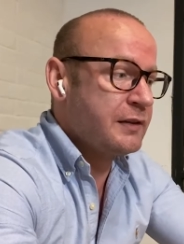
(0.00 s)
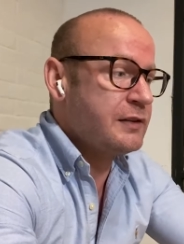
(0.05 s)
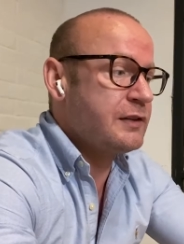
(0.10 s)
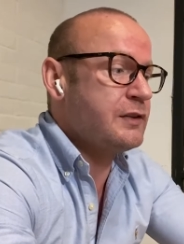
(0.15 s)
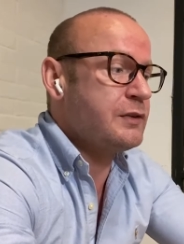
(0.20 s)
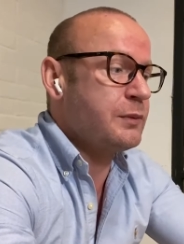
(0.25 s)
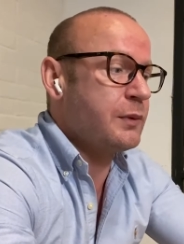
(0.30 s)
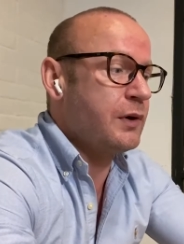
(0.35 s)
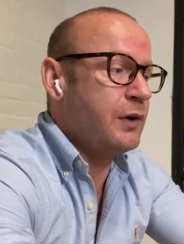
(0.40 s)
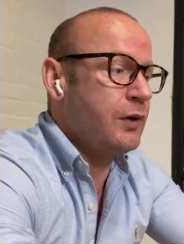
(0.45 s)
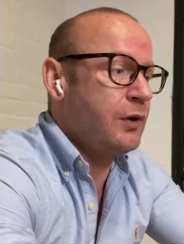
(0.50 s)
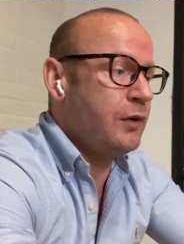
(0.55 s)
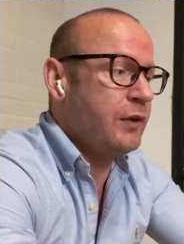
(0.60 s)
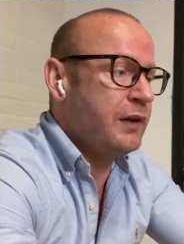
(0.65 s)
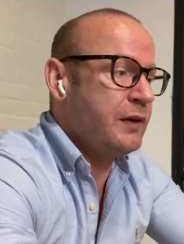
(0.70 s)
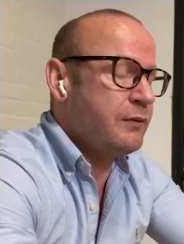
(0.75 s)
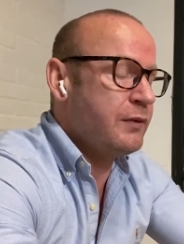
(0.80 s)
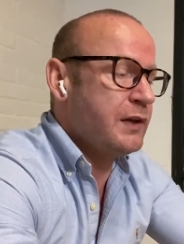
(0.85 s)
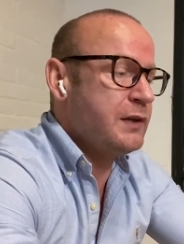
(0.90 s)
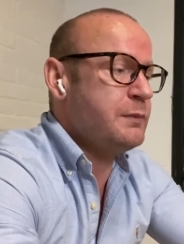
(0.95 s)
is where all the
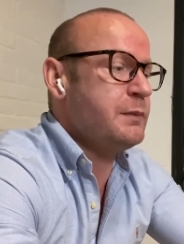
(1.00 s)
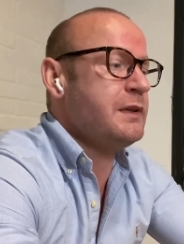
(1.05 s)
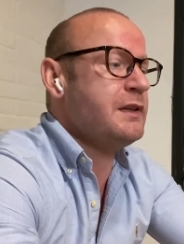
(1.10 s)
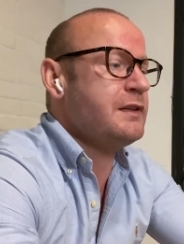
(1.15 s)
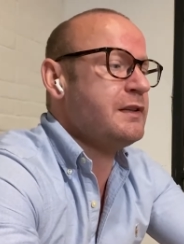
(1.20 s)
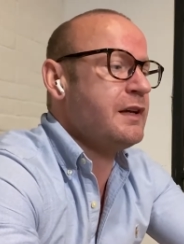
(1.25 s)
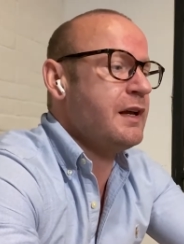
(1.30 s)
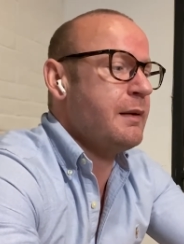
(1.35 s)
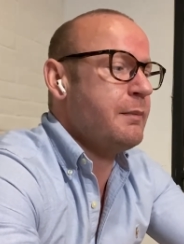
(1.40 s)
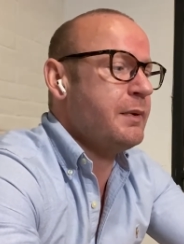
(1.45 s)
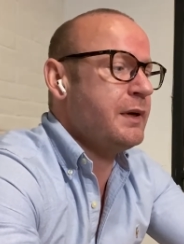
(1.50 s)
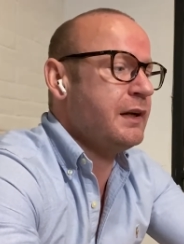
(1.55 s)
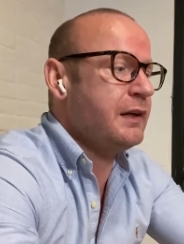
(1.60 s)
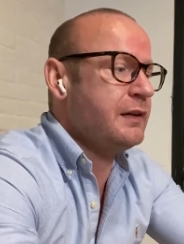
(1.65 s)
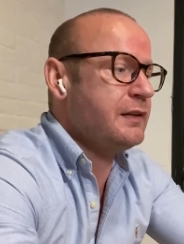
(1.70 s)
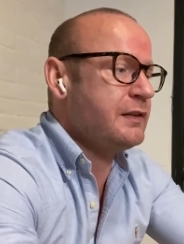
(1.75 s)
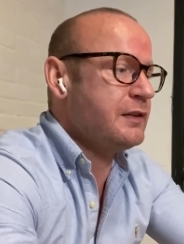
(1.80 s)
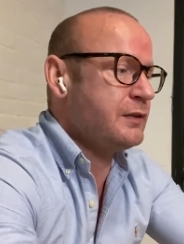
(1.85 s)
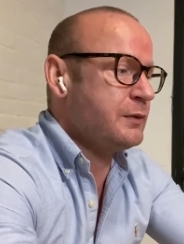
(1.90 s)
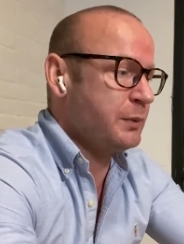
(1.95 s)
investment is happening.
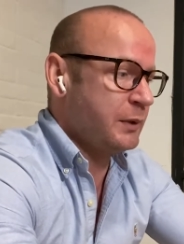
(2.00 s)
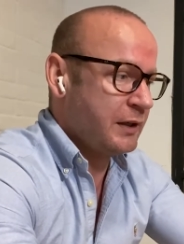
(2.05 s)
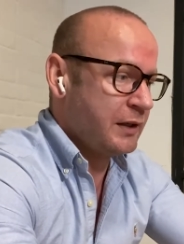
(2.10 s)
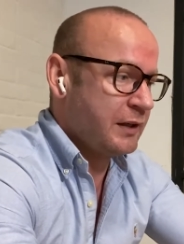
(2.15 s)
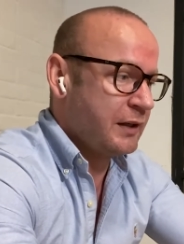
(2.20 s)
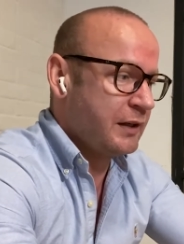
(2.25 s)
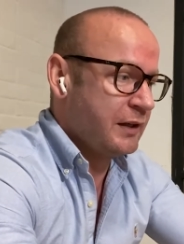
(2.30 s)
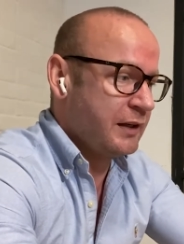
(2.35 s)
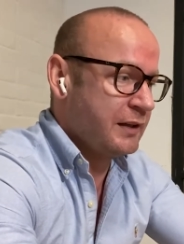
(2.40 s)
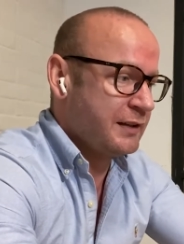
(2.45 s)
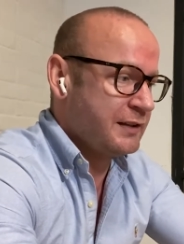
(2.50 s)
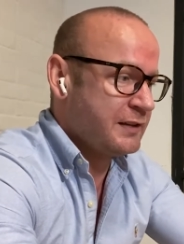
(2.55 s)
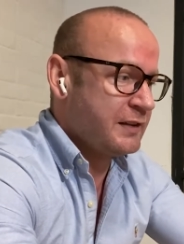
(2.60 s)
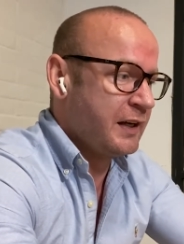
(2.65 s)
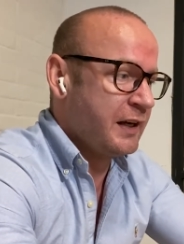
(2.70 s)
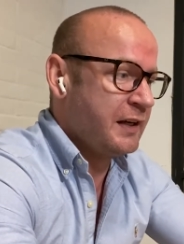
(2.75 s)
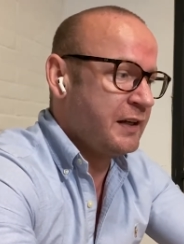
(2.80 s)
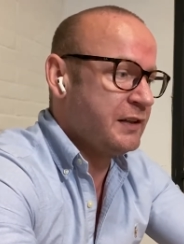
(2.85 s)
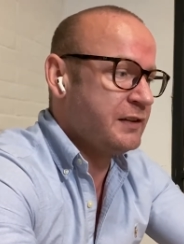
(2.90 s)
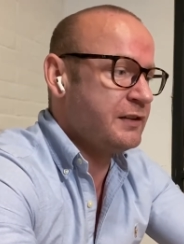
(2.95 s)
This is where the
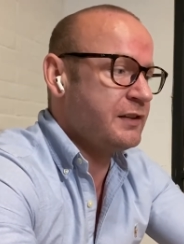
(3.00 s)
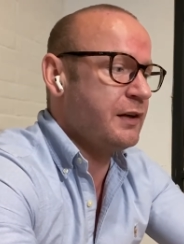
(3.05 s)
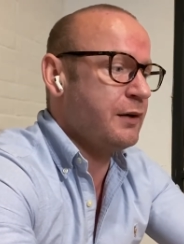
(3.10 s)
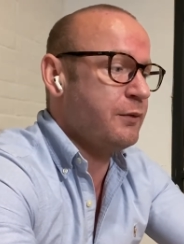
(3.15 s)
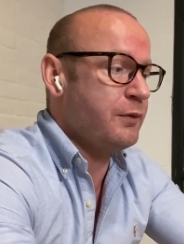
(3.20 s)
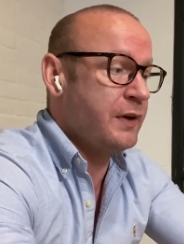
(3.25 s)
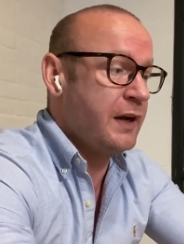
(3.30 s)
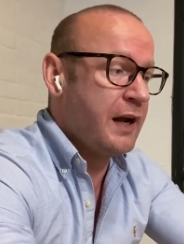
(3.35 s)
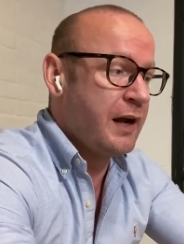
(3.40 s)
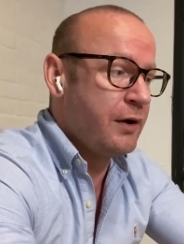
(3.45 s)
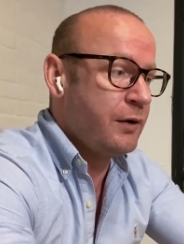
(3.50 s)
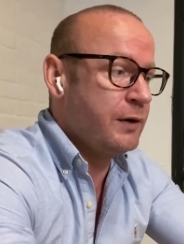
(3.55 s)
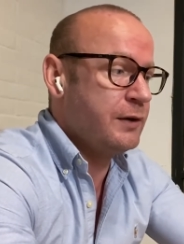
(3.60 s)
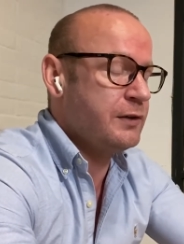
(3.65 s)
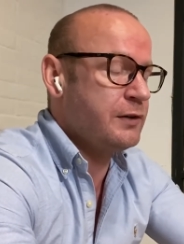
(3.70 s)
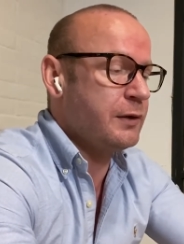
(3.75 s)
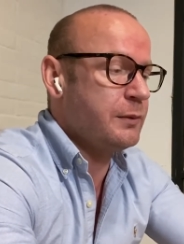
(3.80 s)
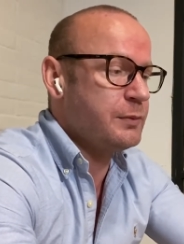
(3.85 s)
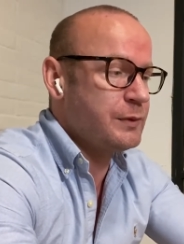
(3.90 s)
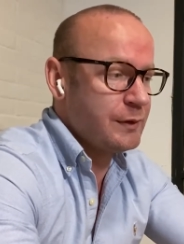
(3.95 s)
exciting stuff
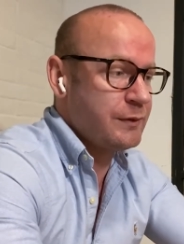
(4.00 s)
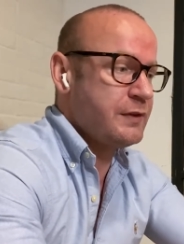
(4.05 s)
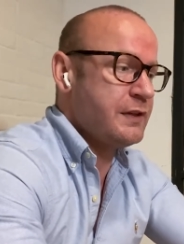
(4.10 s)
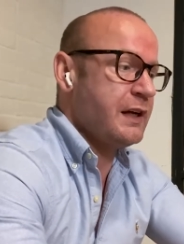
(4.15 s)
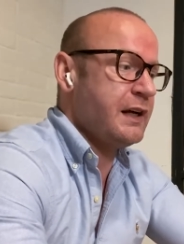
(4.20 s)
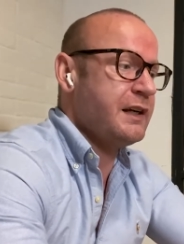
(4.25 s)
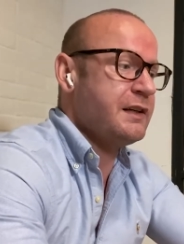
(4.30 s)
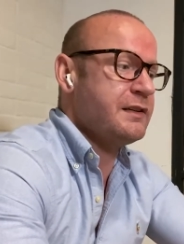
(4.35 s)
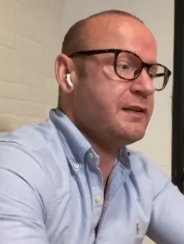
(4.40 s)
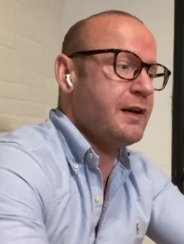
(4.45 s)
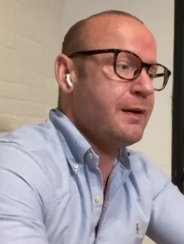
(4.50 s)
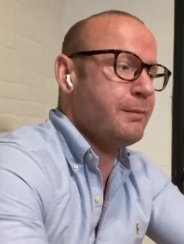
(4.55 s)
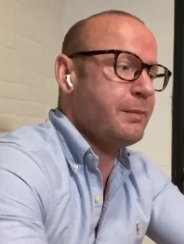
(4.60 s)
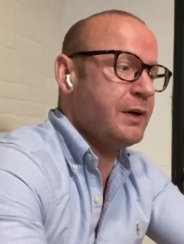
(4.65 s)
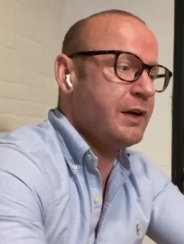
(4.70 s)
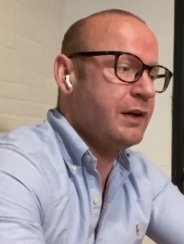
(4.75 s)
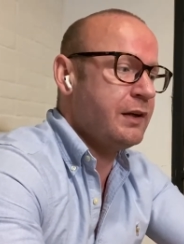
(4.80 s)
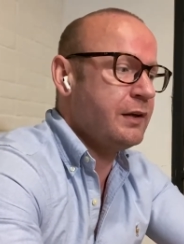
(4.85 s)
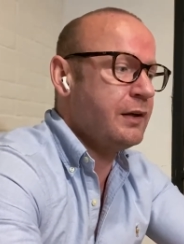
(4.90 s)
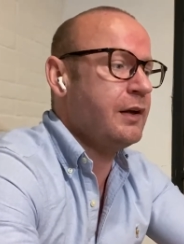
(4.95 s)
now in terms of tech is
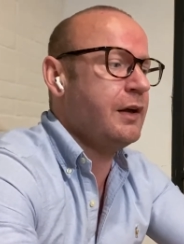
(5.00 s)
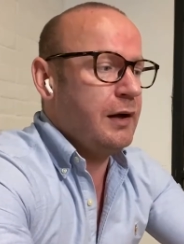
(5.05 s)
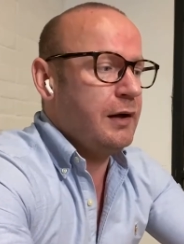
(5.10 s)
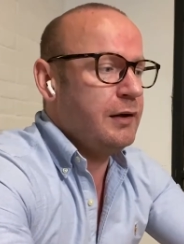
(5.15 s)
happening.